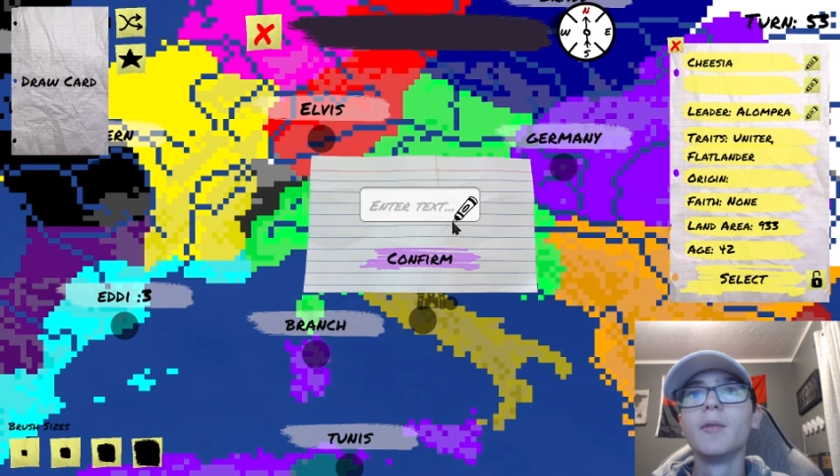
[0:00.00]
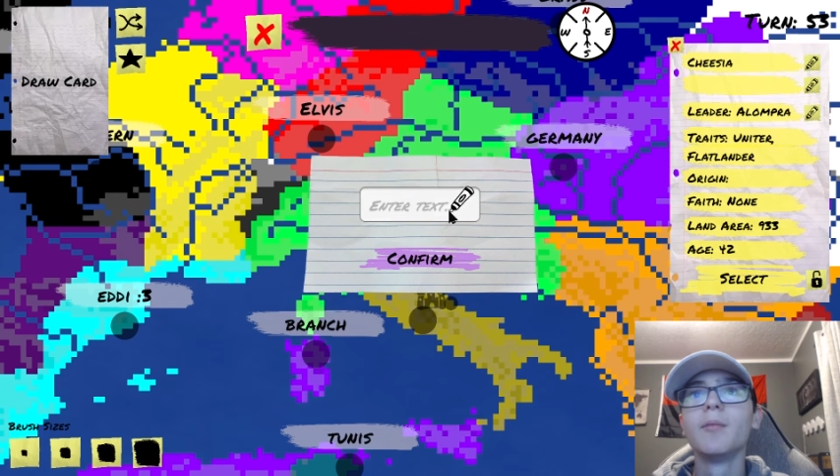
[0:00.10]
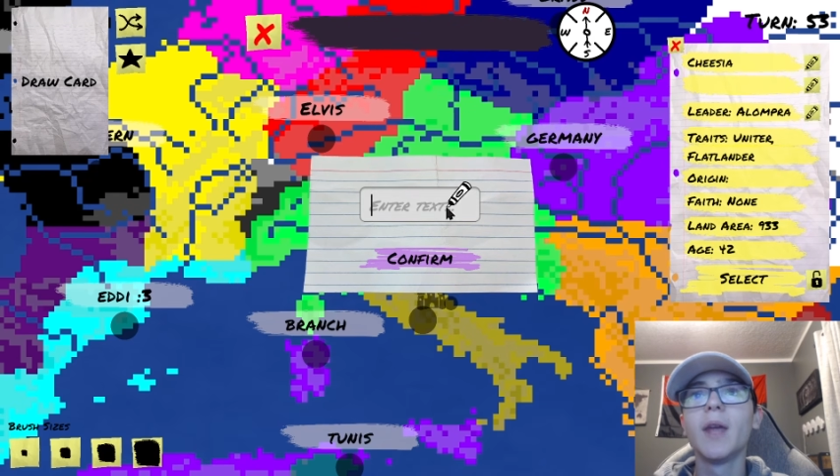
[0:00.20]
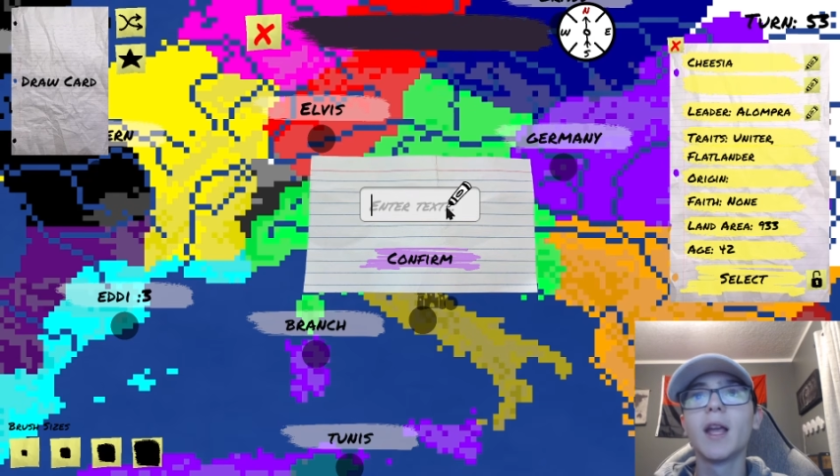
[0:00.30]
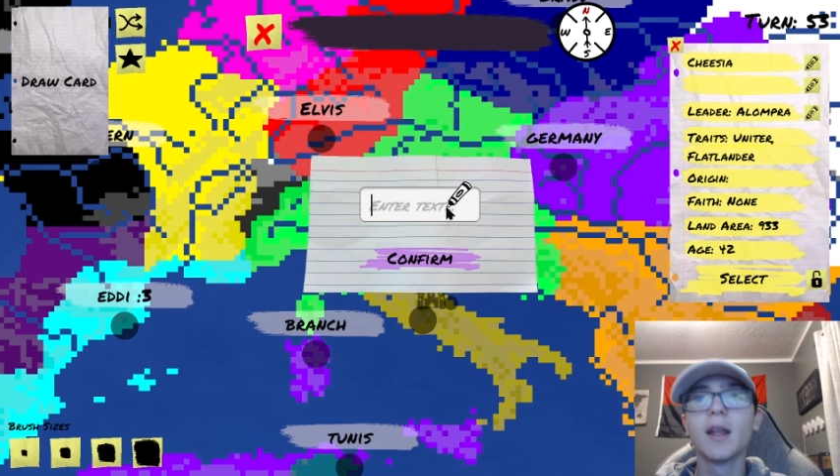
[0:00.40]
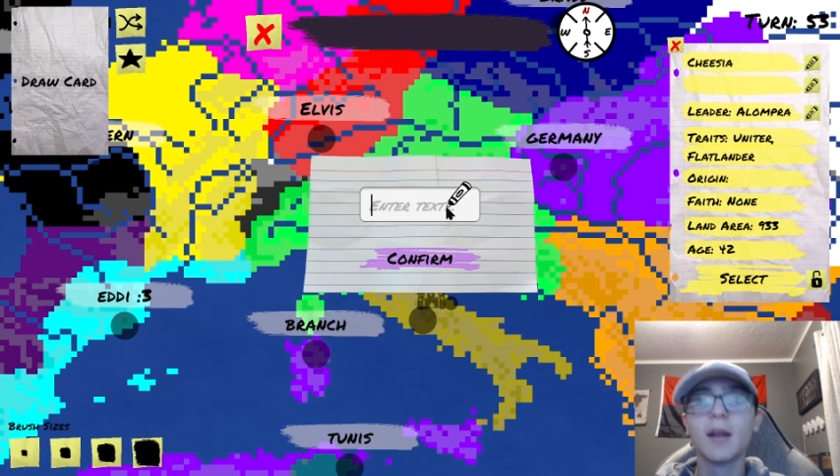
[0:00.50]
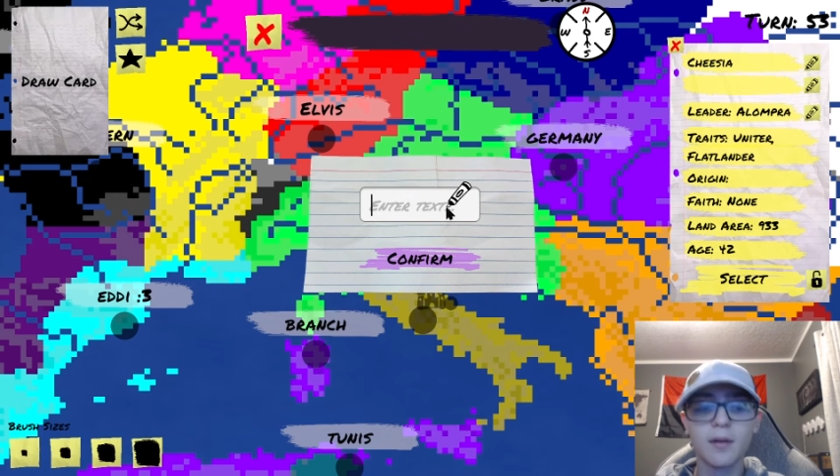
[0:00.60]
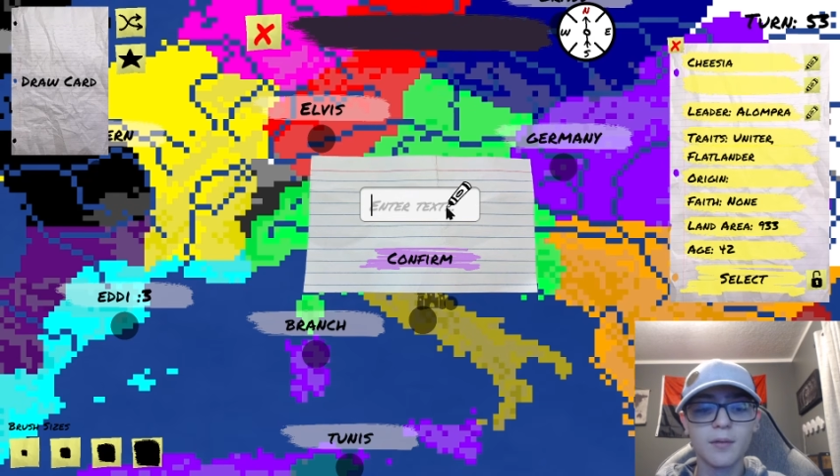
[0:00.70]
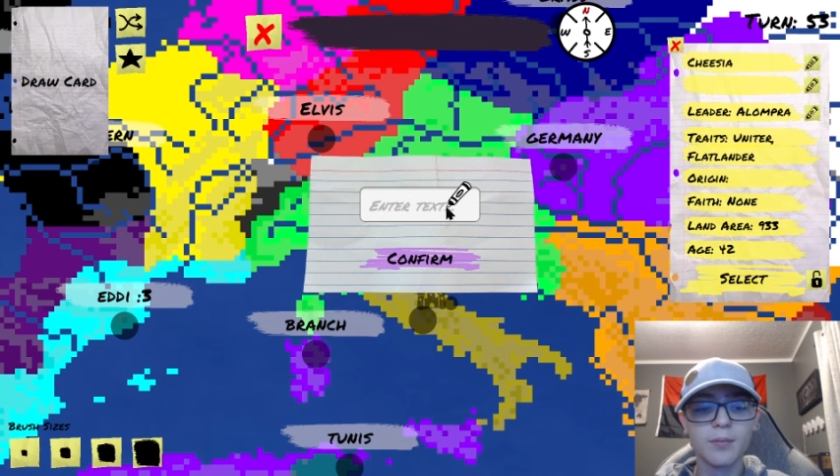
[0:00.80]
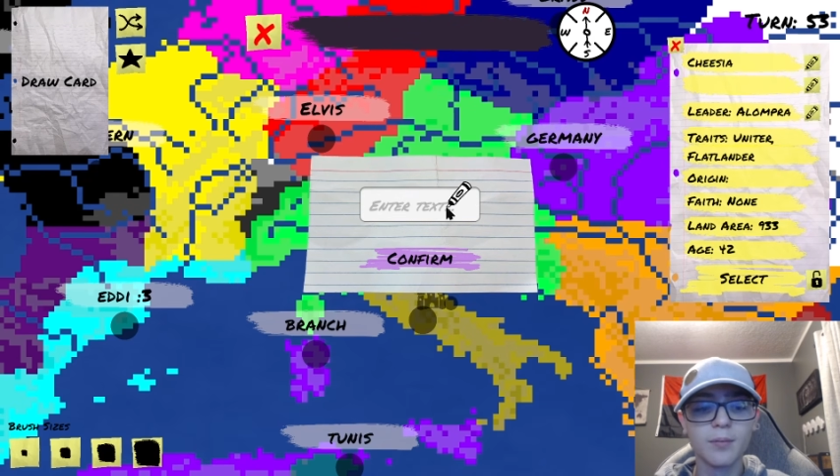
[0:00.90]
make it
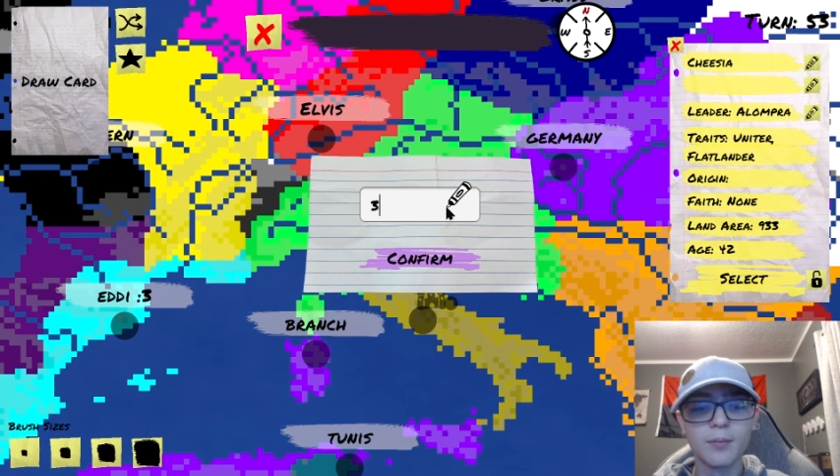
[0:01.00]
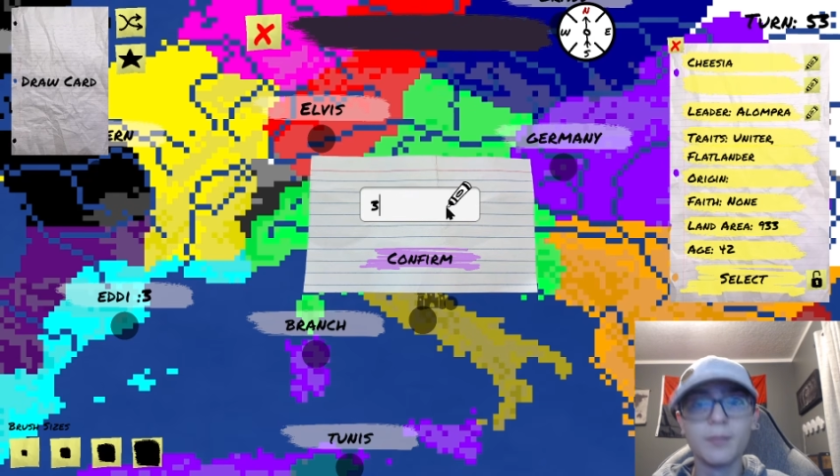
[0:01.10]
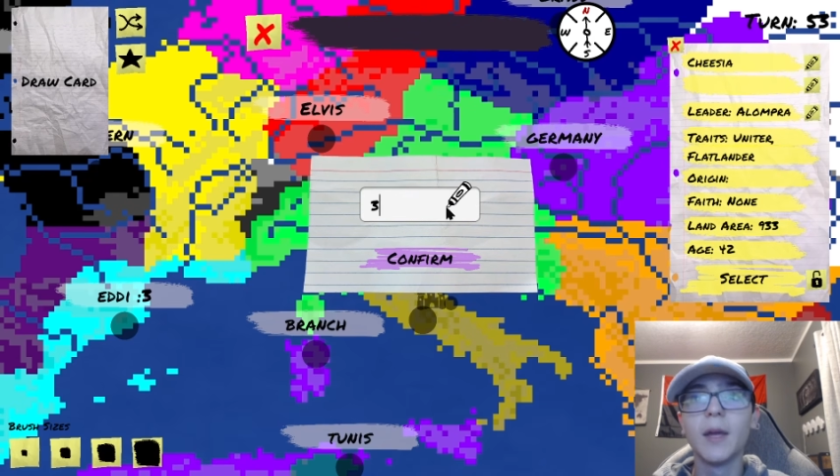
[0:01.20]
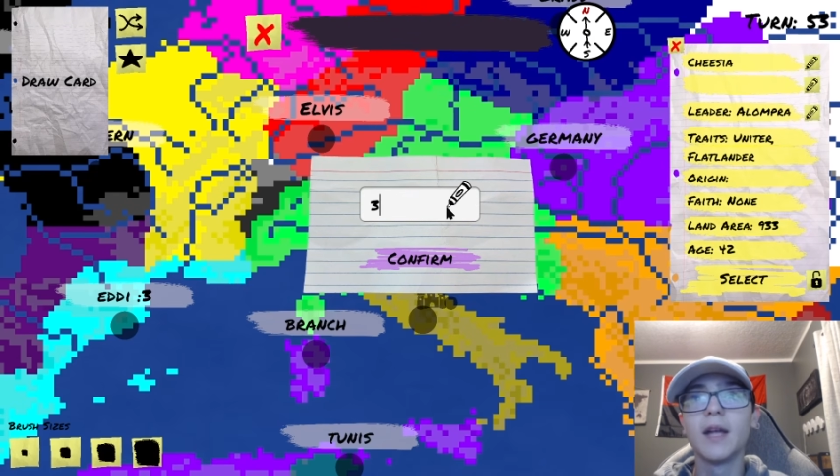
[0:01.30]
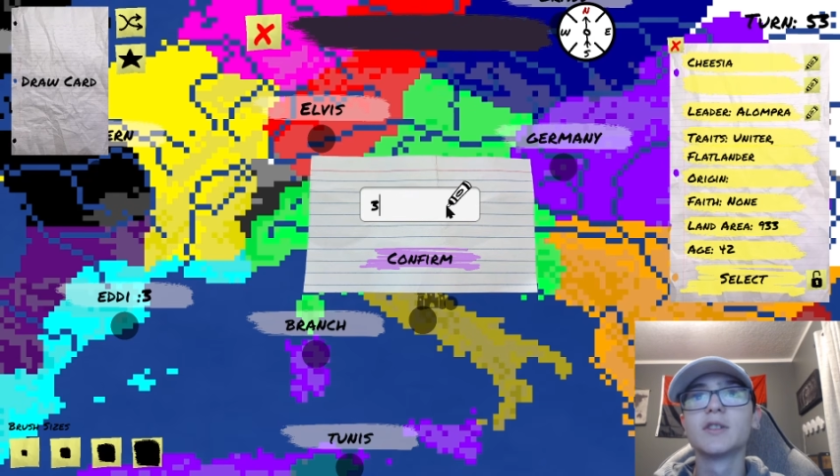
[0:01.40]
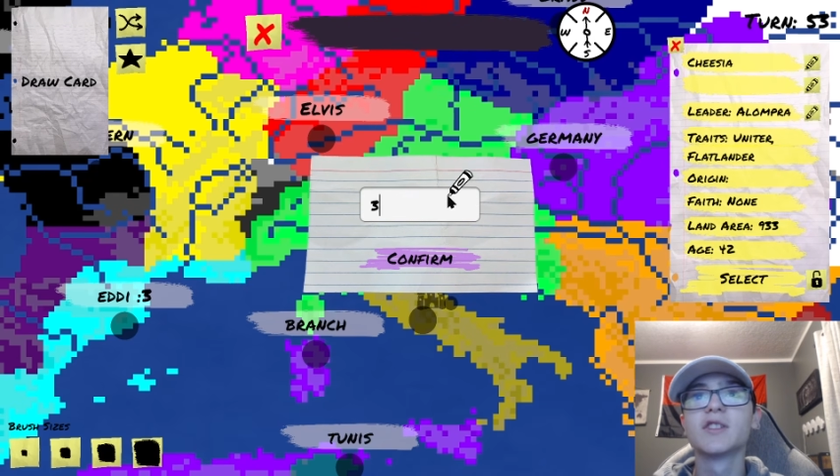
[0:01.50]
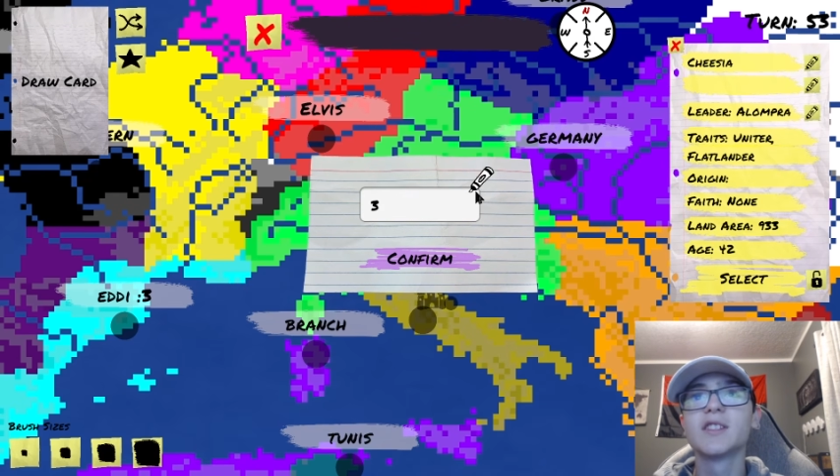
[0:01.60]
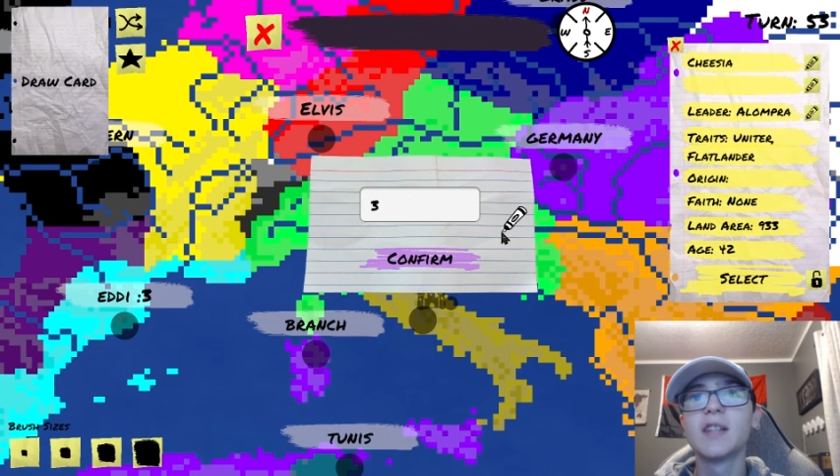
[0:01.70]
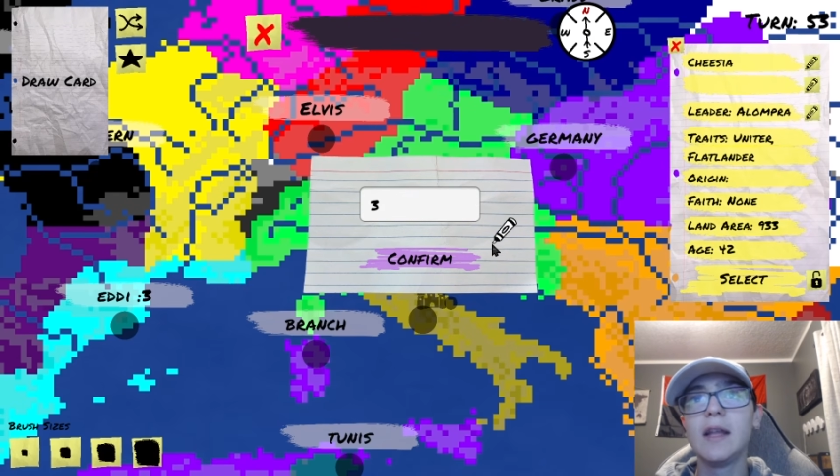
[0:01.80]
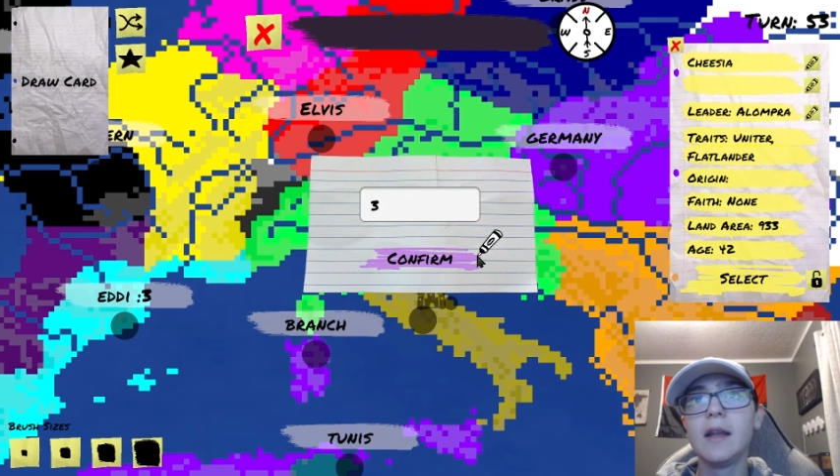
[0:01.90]
a major
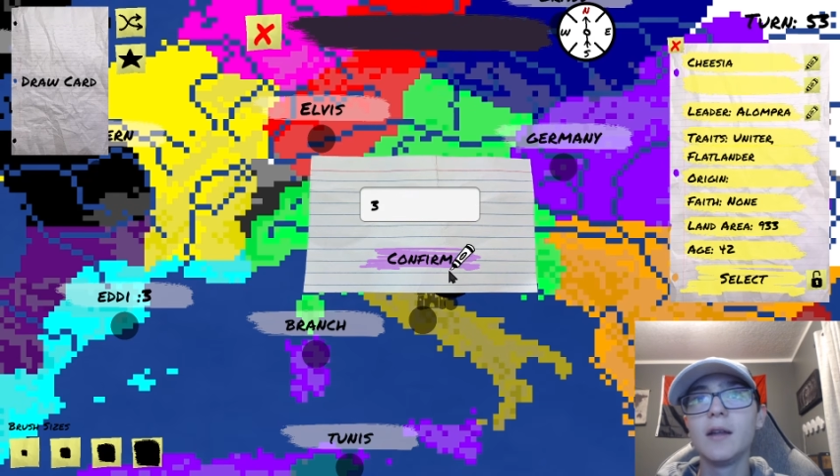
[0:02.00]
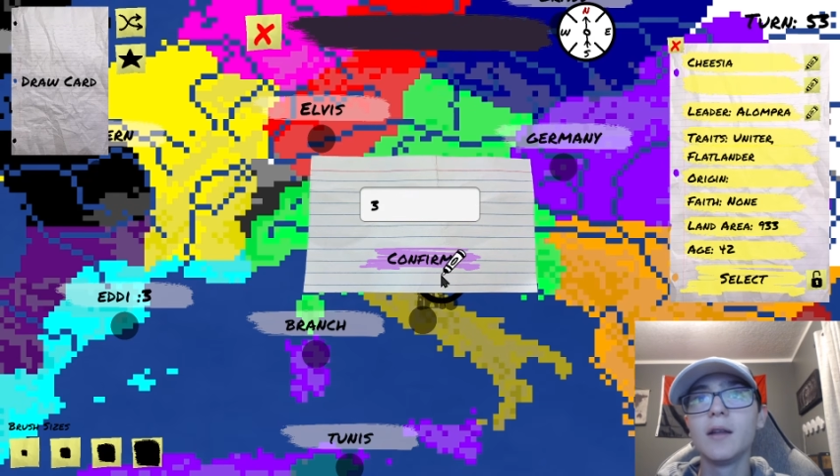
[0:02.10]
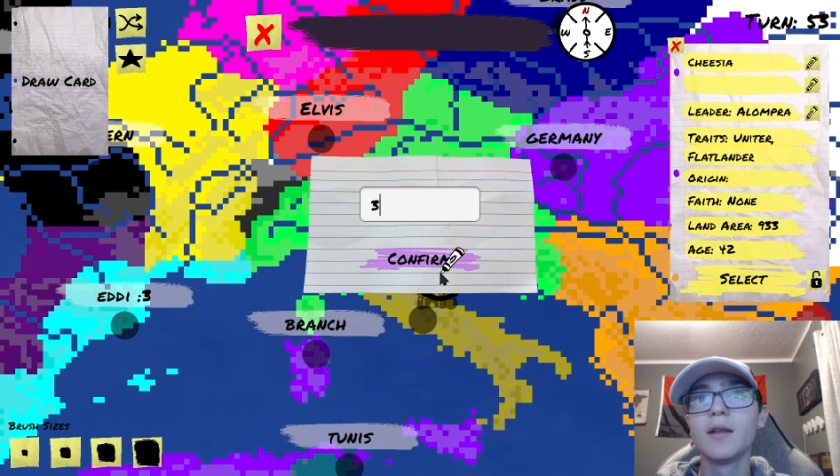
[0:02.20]
city,